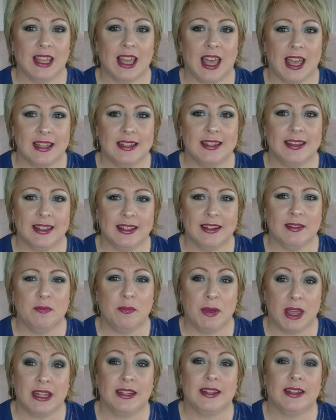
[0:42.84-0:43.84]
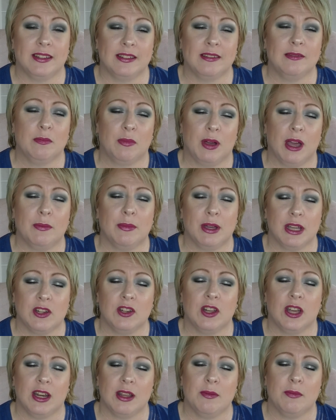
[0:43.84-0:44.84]
as in Bender, Bite My
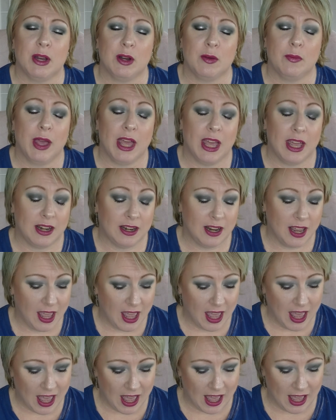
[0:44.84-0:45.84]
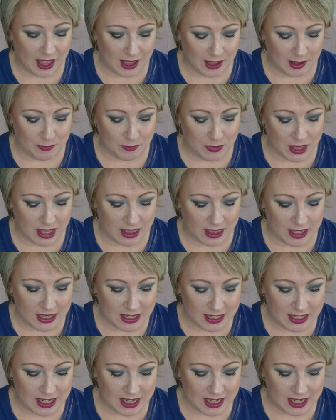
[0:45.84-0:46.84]
Shiny Metal Pan.
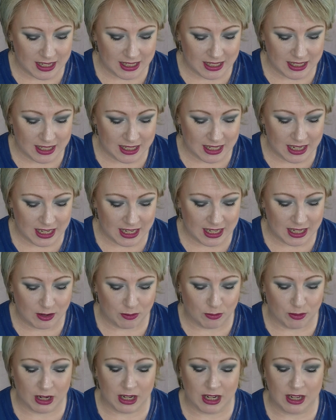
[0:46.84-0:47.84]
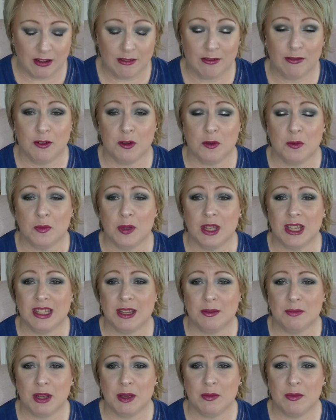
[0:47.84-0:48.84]
This is running from
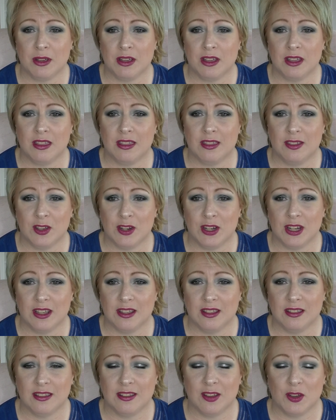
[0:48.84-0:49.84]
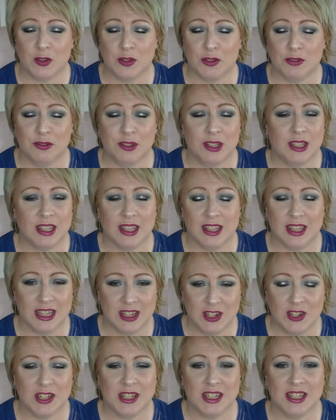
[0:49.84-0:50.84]
September 30th of
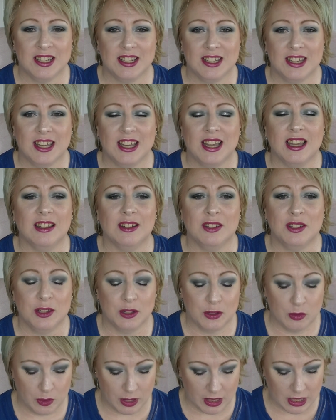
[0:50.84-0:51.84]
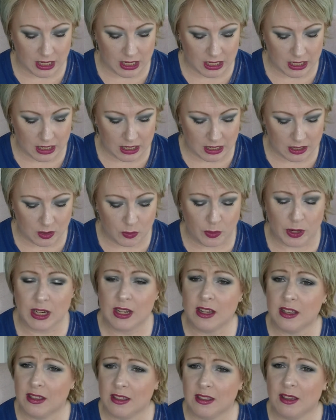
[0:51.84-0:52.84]
this year until the
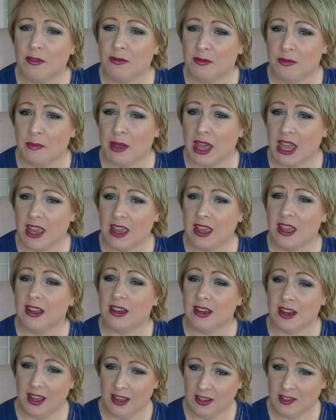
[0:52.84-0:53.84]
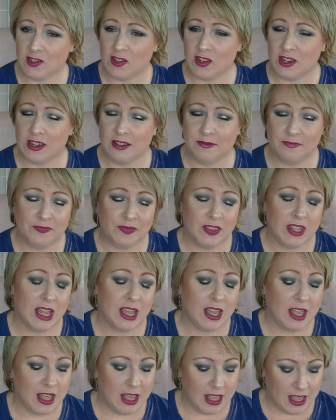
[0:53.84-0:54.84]
20th of May next year.
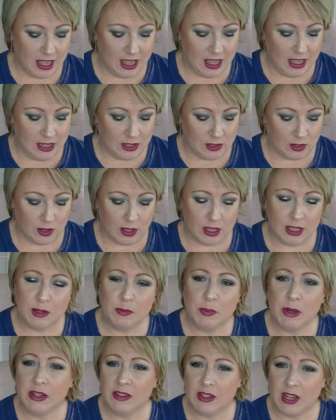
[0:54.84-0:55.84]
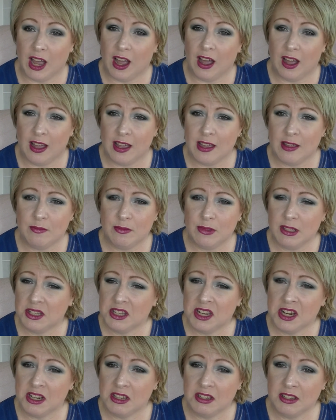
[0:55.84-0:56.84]
So there's a bit of time,
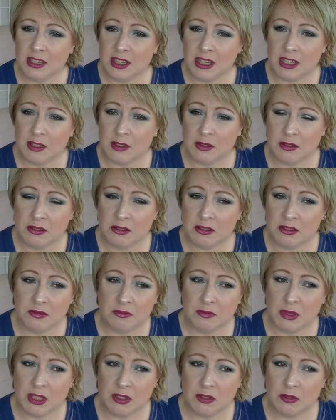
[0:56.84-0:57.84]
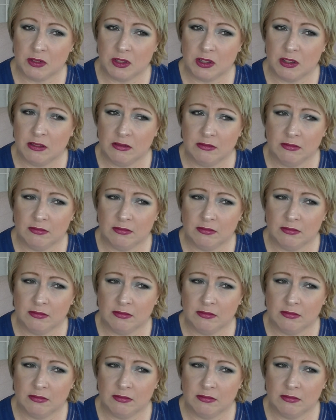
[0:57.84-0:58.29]
you know, 6 months or so